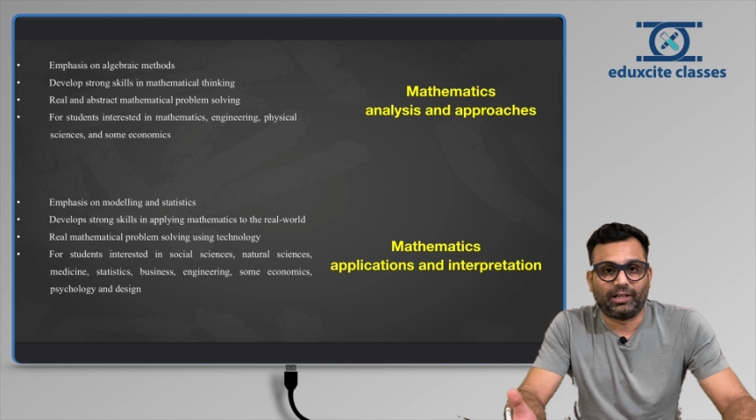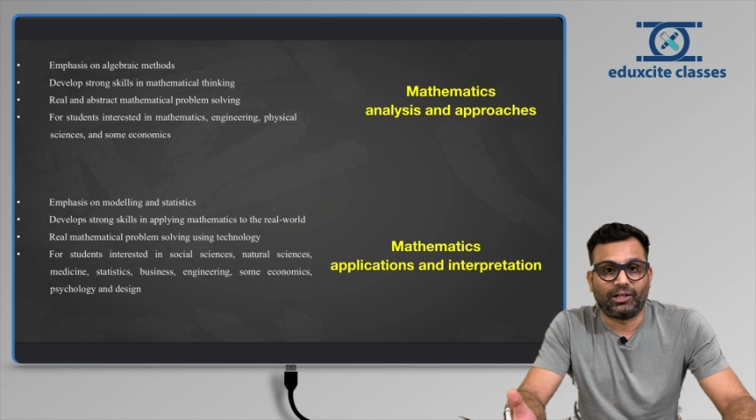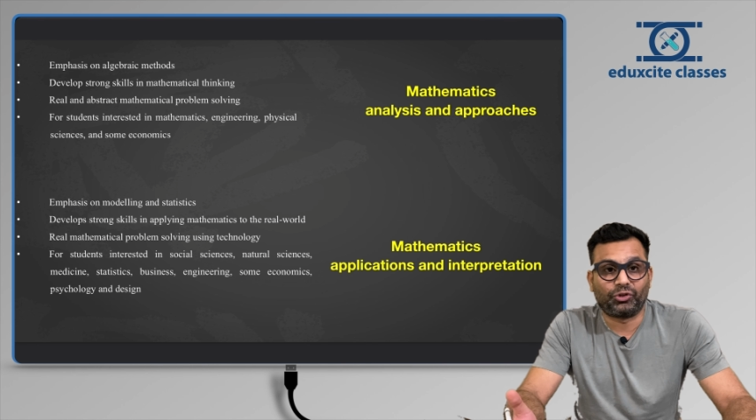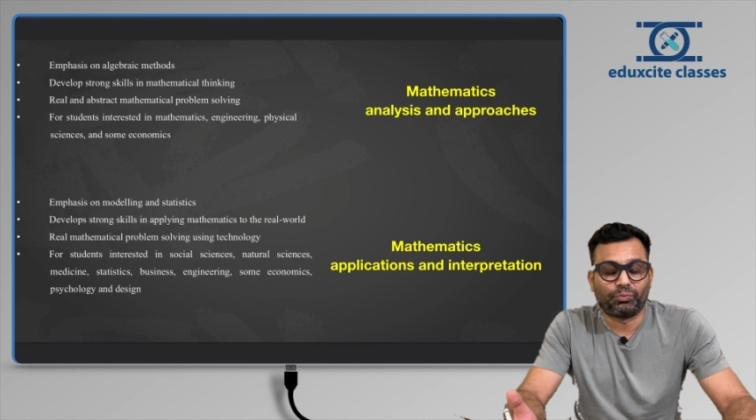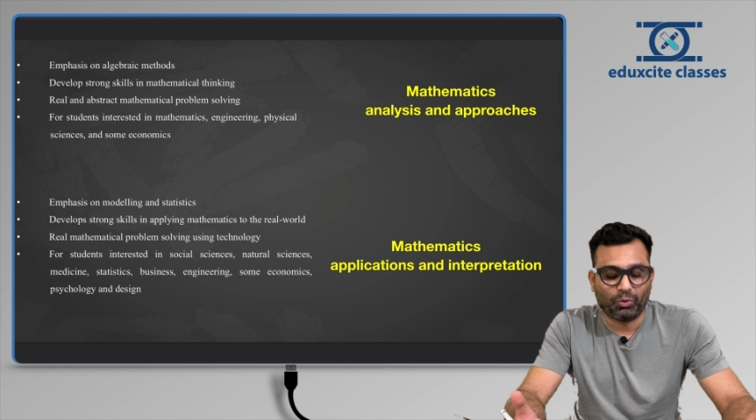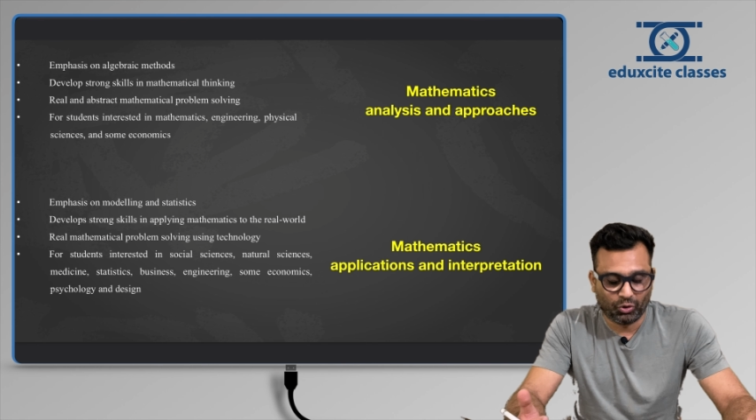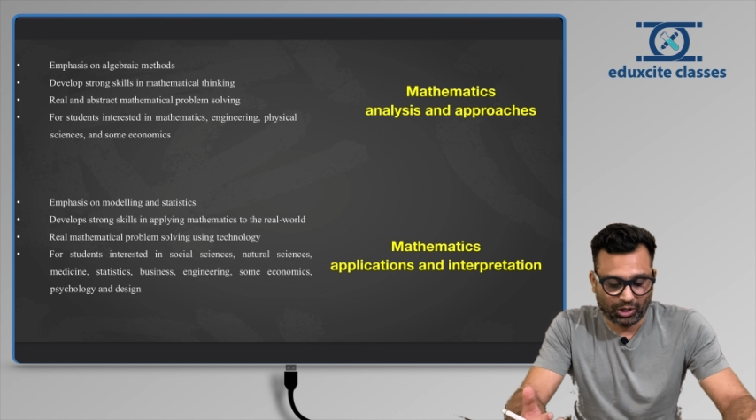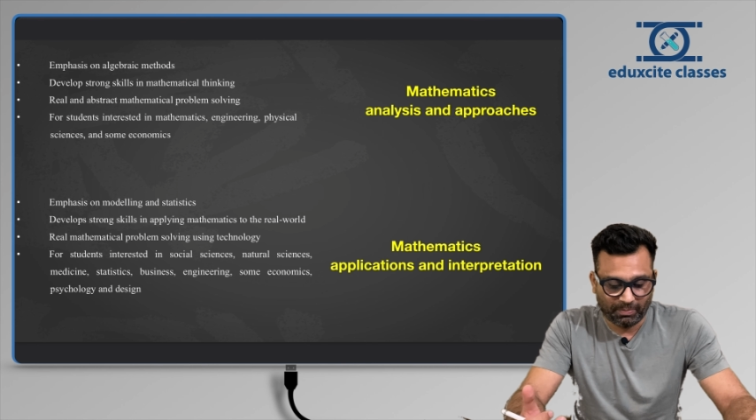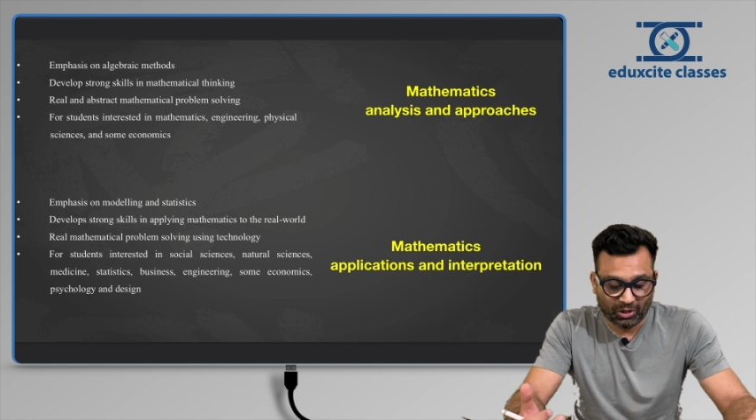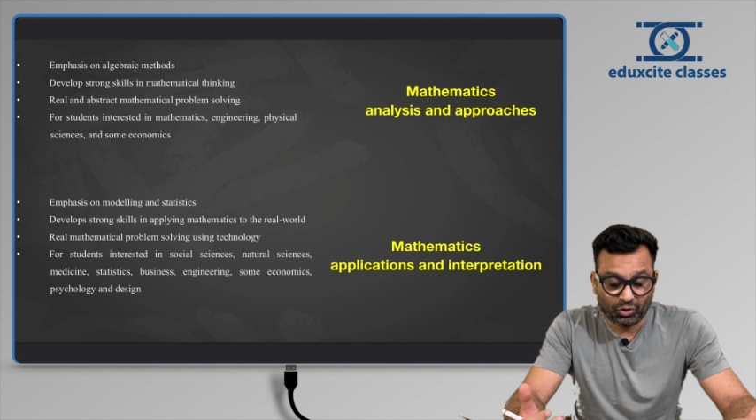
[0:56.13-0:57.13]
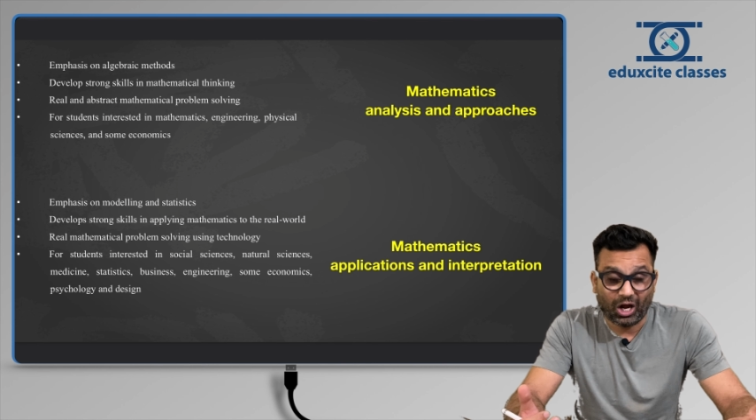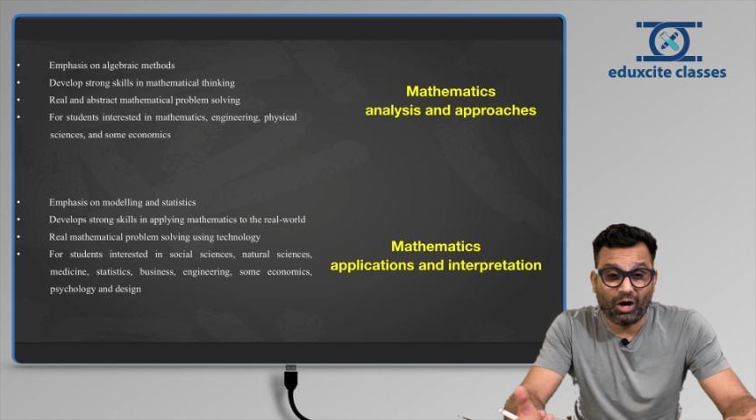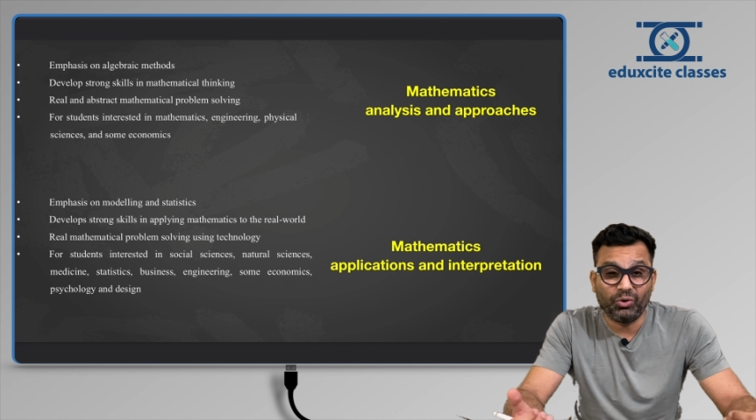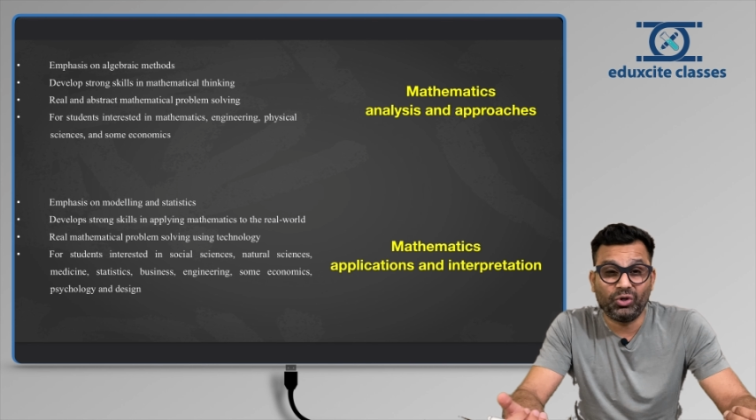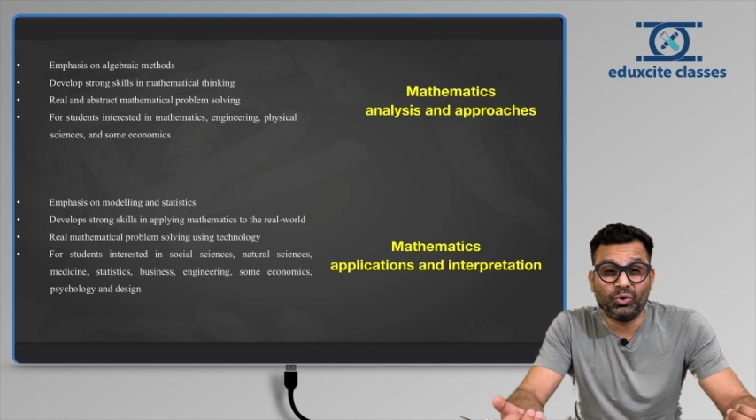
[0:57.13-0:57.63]
It is more about
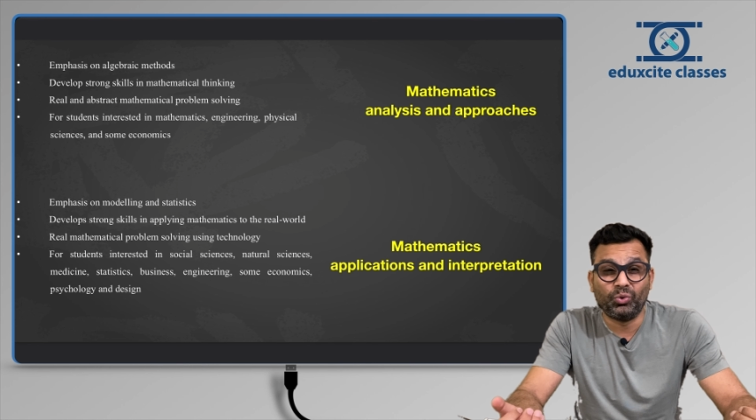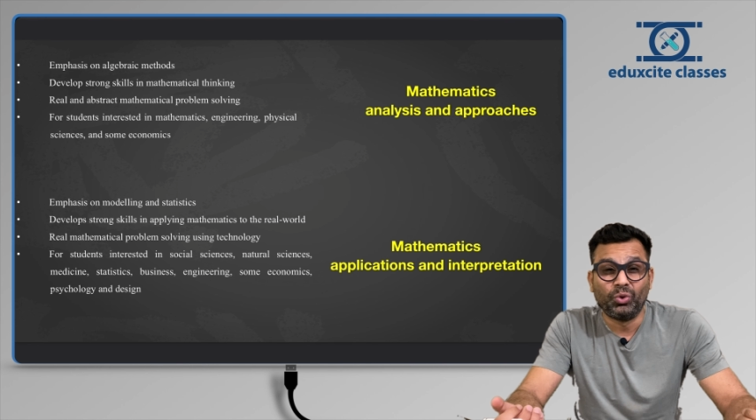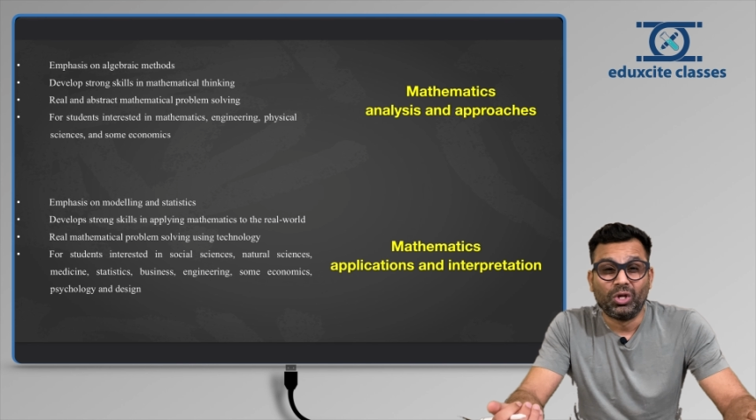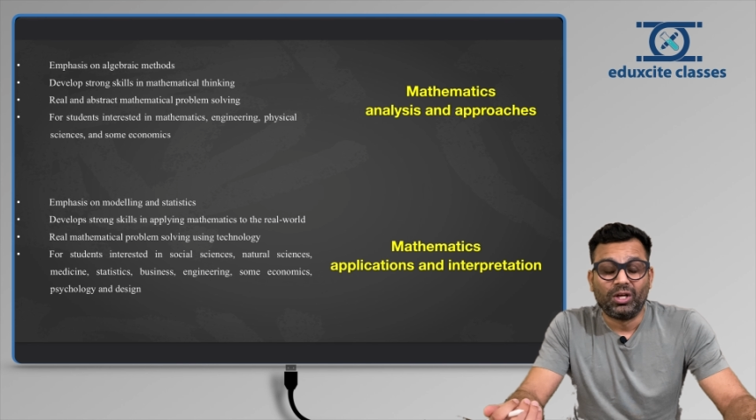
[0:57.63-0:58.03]
how you